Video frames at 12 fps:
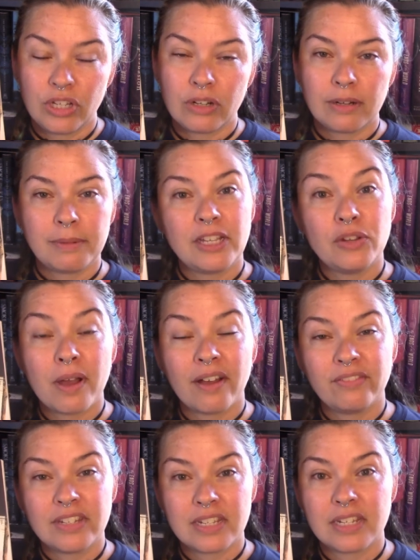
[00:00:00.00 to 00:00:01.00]
You know what I mean? You
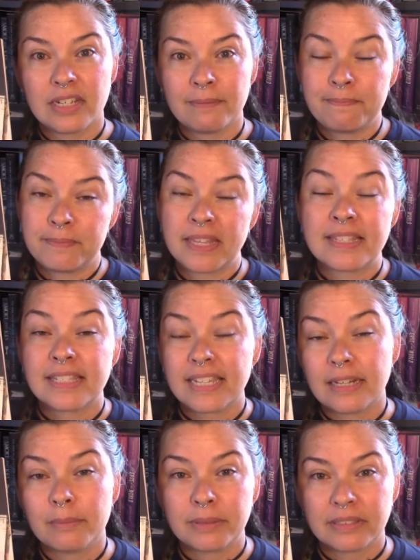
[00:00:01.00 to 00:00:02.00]
have to
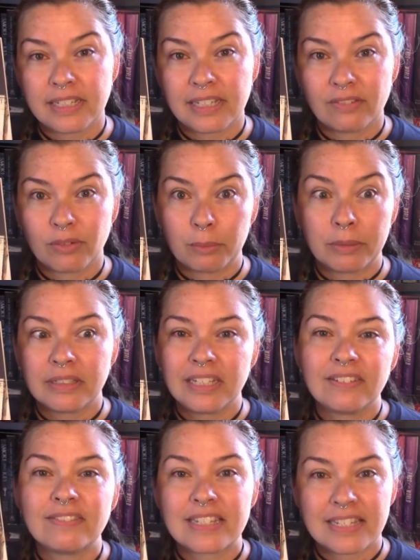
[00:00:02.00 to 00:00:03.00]
see to believe or
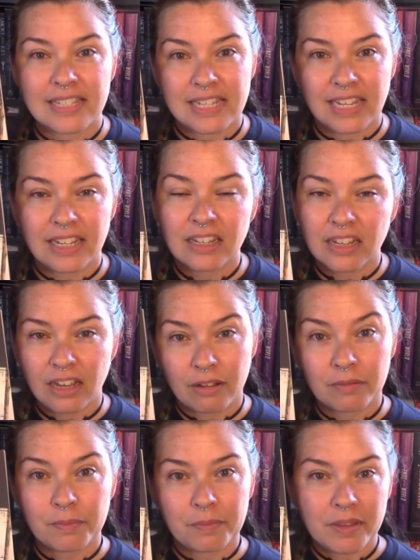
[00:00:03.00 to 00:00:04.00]
believe to see
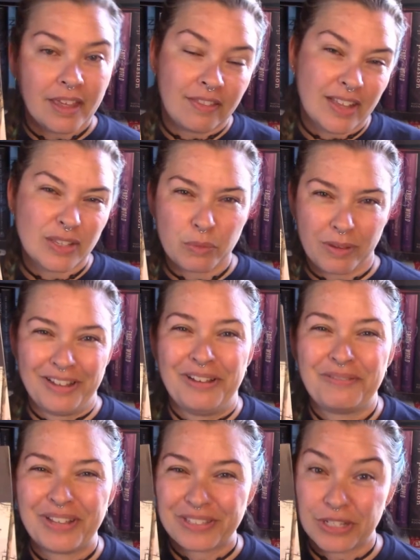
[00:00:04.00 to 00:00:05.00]
and that's we
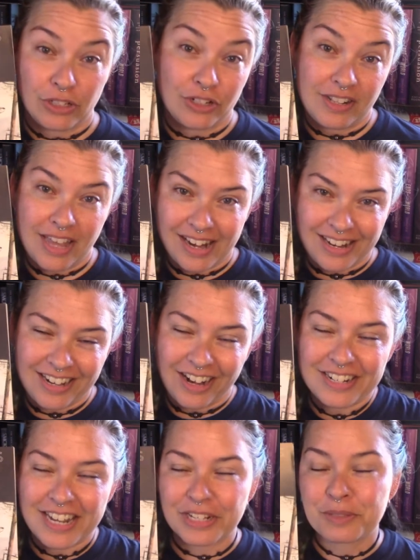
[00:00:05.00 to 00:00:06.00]
we also learned that in
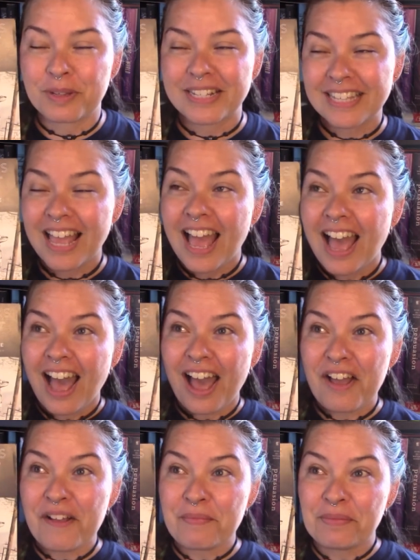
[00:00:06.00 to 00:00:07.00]
our textbooks.
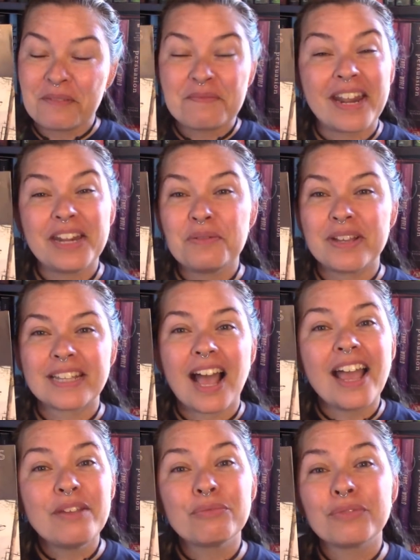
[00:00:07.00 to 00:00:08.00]
Um, but anyways,
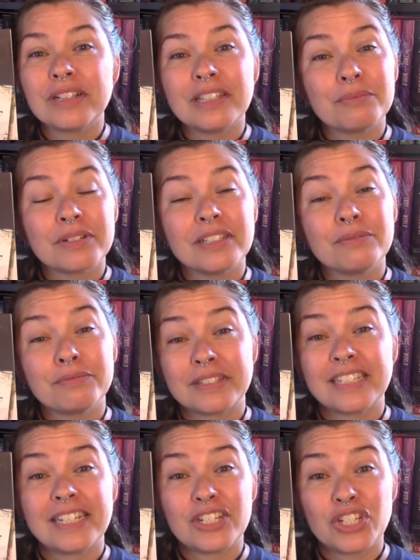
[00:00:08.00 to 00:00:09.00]
I really, really,
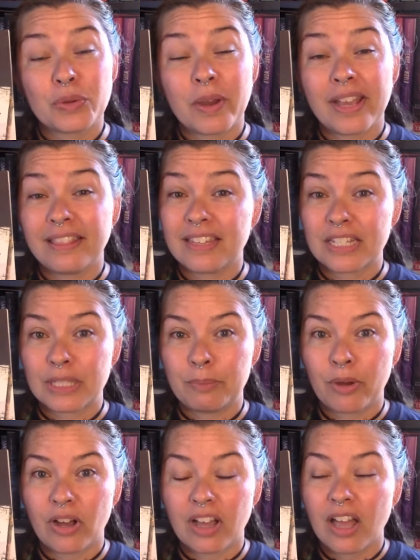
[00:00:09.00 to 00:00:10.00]
really enjoyed this
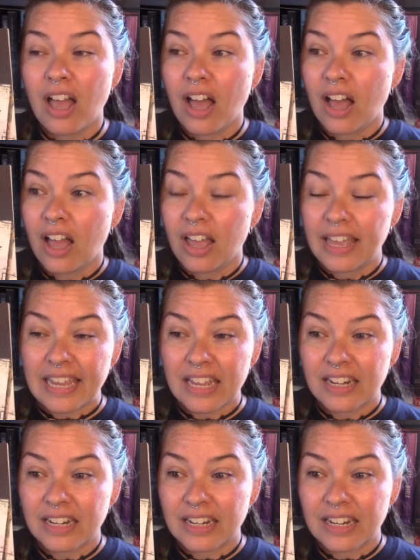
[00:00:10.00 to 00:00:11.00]
book
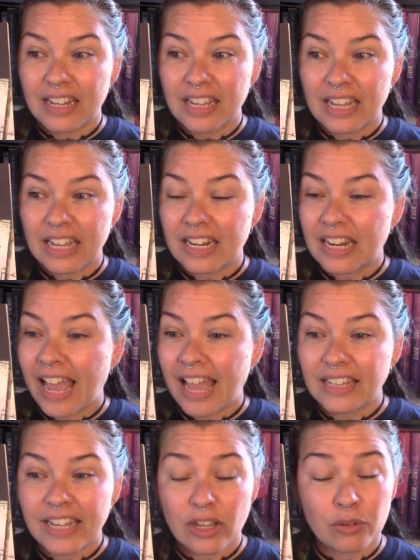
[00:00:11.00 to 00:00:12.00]
it
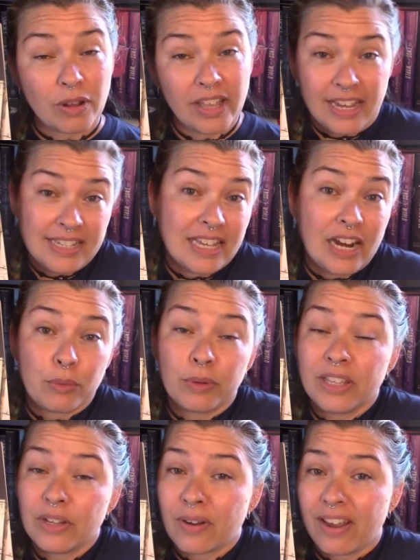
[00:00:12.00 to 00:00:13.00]
had like a like I said a
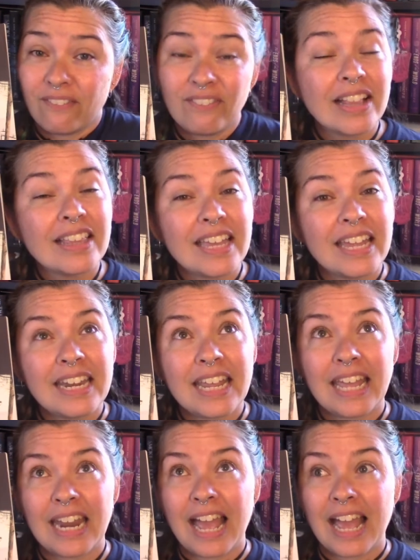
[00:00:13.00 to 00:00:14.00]
really great villain.
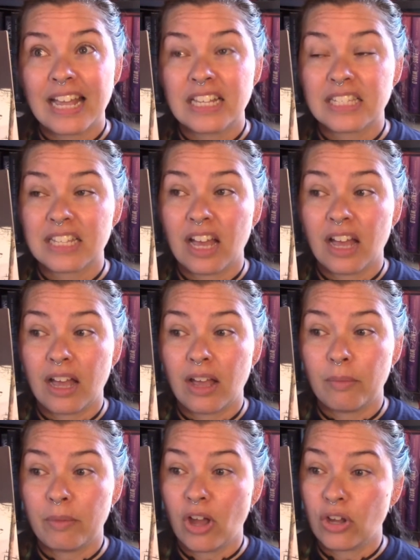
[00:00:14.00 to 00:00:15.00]
It has
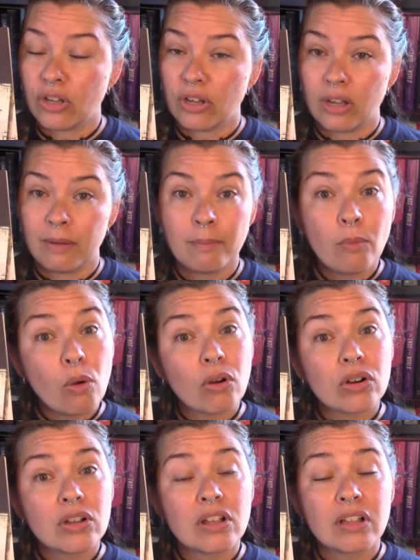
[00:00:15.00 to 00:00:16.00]
um, a good
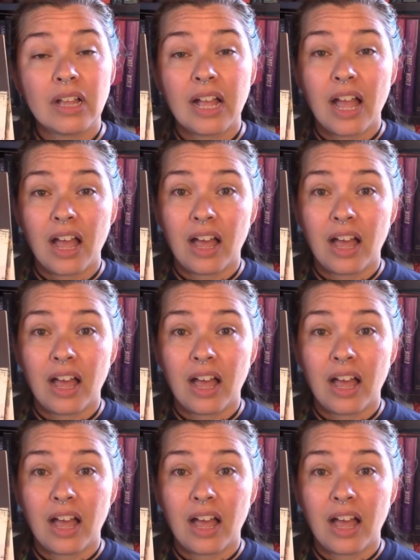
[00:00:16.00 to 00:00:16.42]
moral.